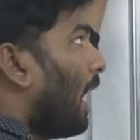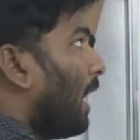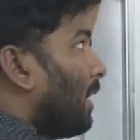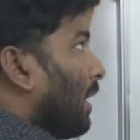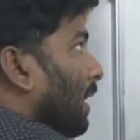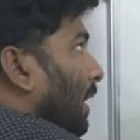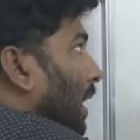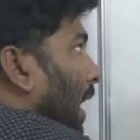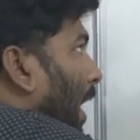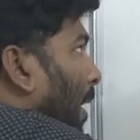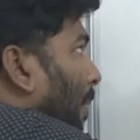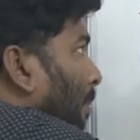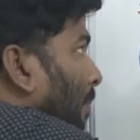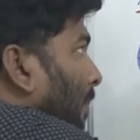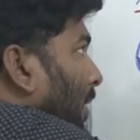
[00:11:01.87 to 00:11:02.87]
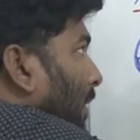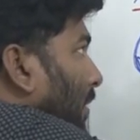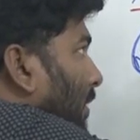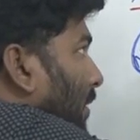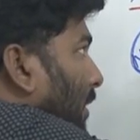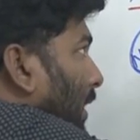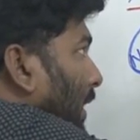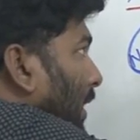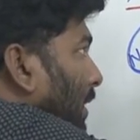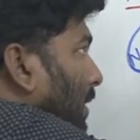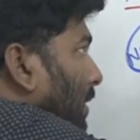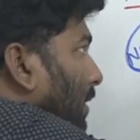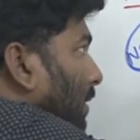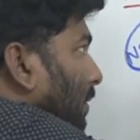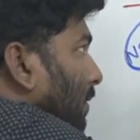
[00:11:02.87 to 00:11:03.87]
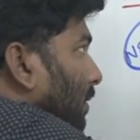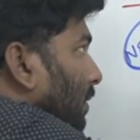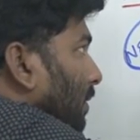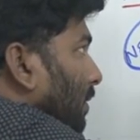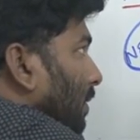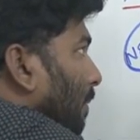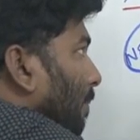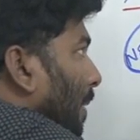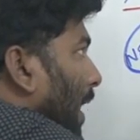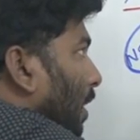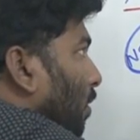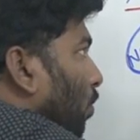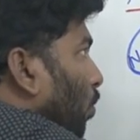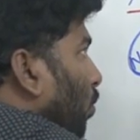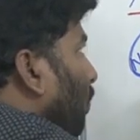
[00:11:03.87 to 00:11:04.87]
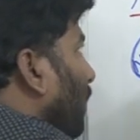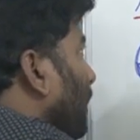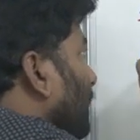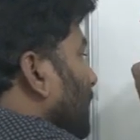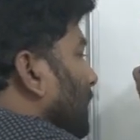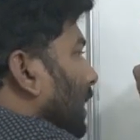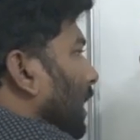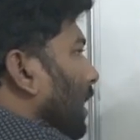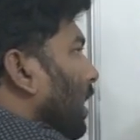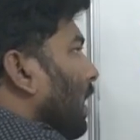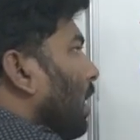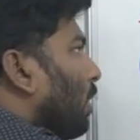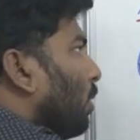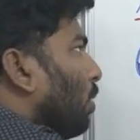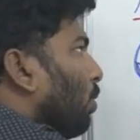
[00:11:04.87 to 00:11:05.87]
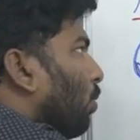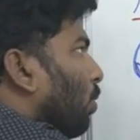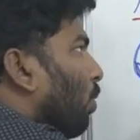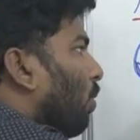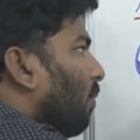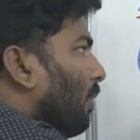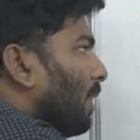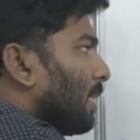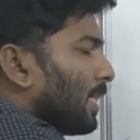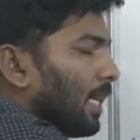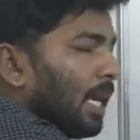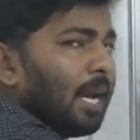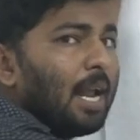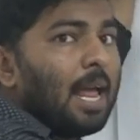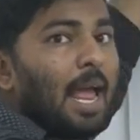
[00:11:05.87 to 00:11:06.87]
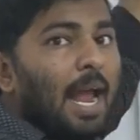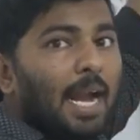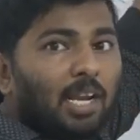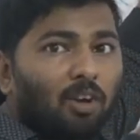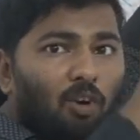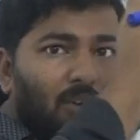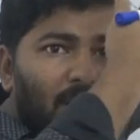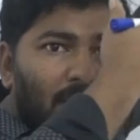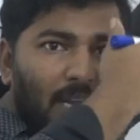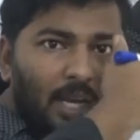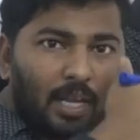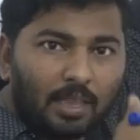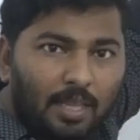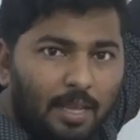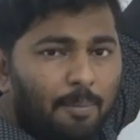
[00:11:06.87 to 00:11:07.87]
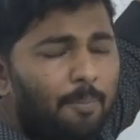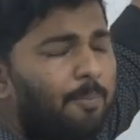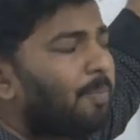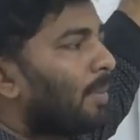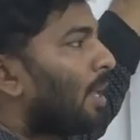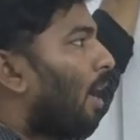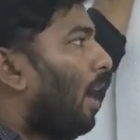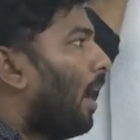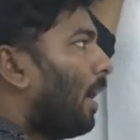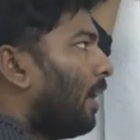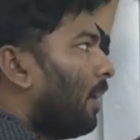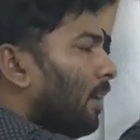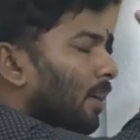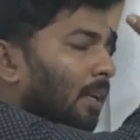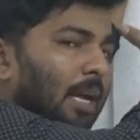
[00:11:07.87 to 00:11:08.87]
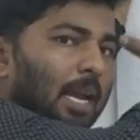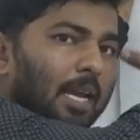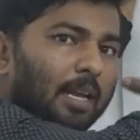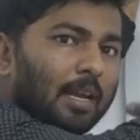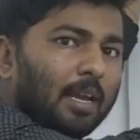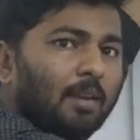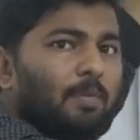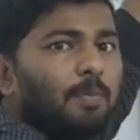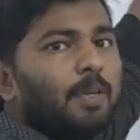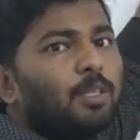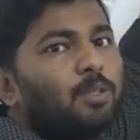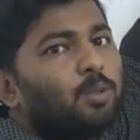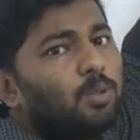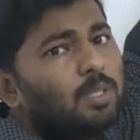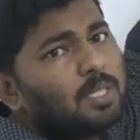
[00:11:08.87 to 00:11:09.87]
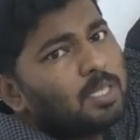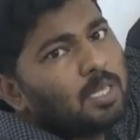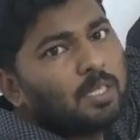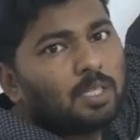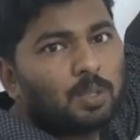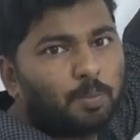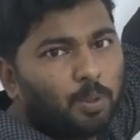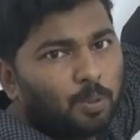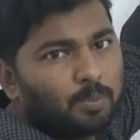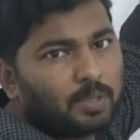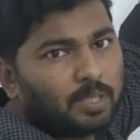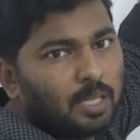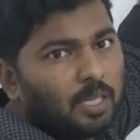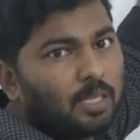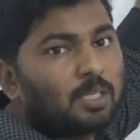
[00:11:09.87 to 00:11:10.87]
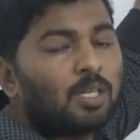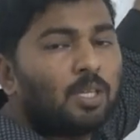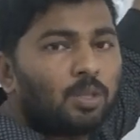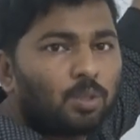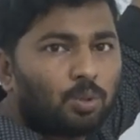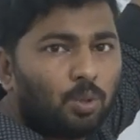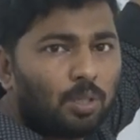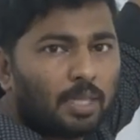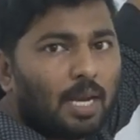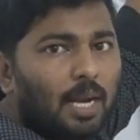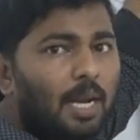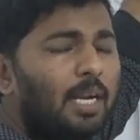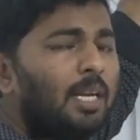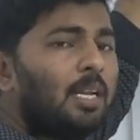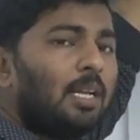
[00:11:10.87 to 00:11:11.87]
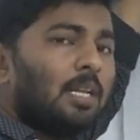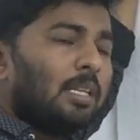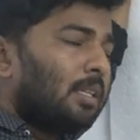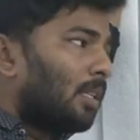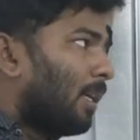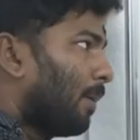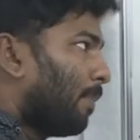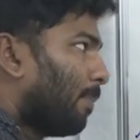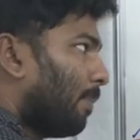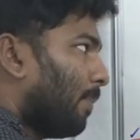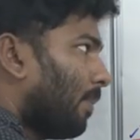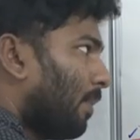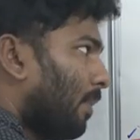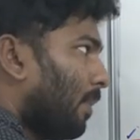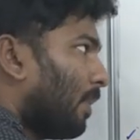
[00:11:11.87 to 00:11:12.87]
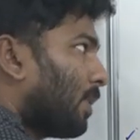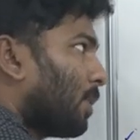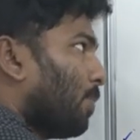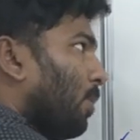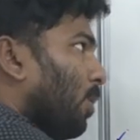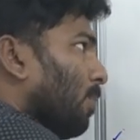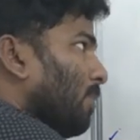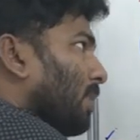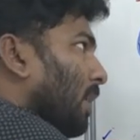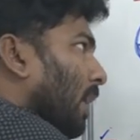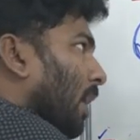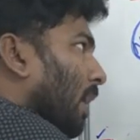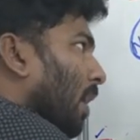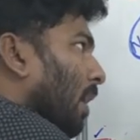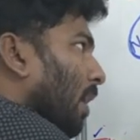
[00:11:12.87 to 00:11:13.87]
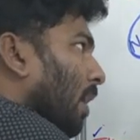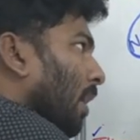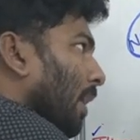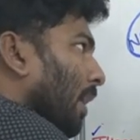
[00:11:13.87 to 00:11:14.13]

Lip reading: at the time these macrophages and neutrophils are attacking on them and engulfing those sperm cells, so that the sperms are